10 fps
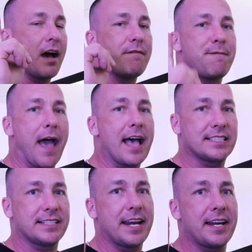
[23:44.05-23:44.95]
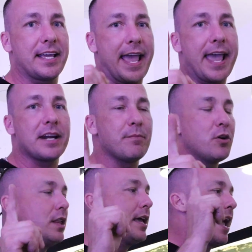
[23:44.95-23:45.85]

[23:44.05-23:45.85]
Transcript: a fascinating animal,